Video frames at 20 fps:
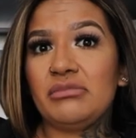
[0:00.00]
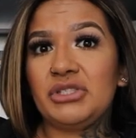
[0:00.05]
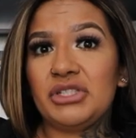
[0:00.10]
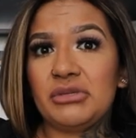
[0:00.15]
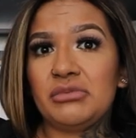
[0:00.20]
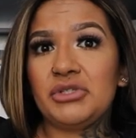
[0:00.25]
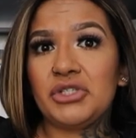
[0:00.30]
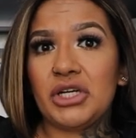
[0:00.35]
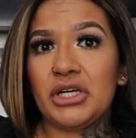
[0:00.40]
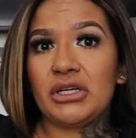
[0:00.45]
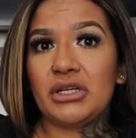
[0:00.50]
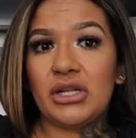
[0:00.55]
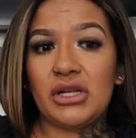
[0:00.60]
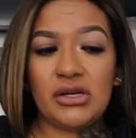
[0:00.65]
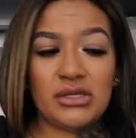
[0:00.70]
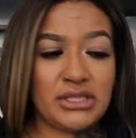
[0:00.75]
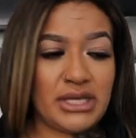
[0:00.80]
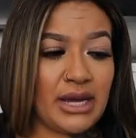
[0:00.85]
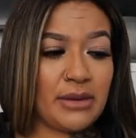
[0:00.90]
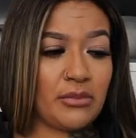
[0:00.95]
Gymshark
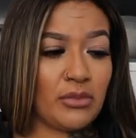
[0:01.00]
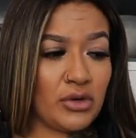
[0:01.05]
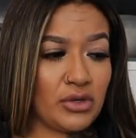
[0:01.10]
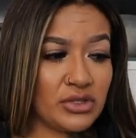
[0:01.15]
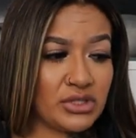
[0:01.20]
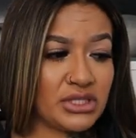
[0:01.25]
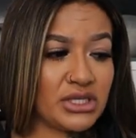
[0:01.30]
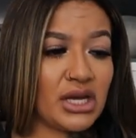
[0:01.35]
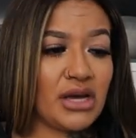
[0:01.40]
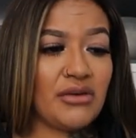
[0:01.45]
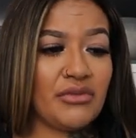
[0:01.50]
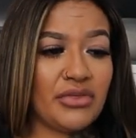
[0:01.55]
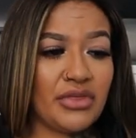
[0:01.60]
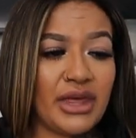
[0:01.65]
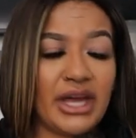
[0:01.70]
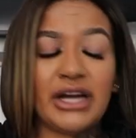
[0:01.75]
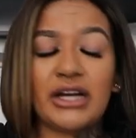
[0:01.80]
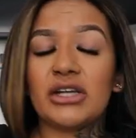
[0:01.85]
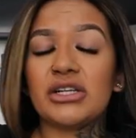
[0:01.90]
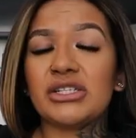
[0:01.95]
clothes and most of
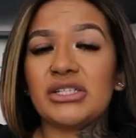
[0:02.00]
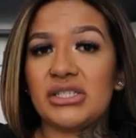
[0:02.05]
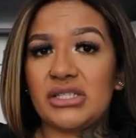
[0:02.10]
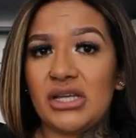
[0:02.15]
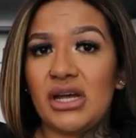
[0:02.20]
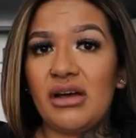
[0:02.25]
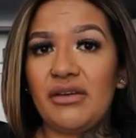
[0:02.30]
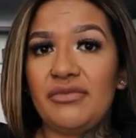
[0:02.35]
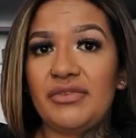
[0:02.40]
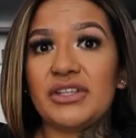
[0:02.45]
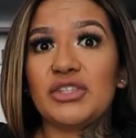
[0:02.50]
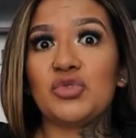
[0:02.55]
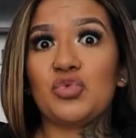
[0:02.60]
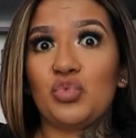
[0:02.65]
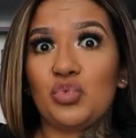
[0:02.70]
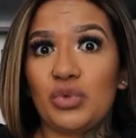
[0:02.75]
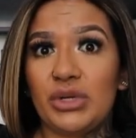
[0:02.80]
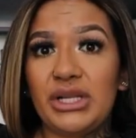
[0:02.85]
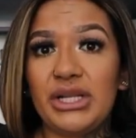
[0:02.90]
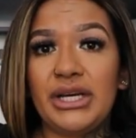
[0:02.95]
their stuff is
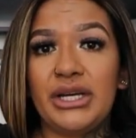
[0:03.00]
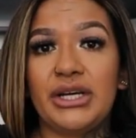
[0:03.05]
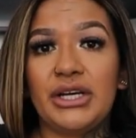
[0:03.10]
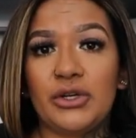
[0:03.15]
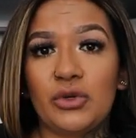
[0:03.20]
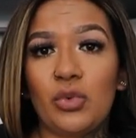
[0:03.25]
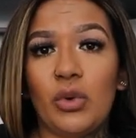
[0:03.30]
really good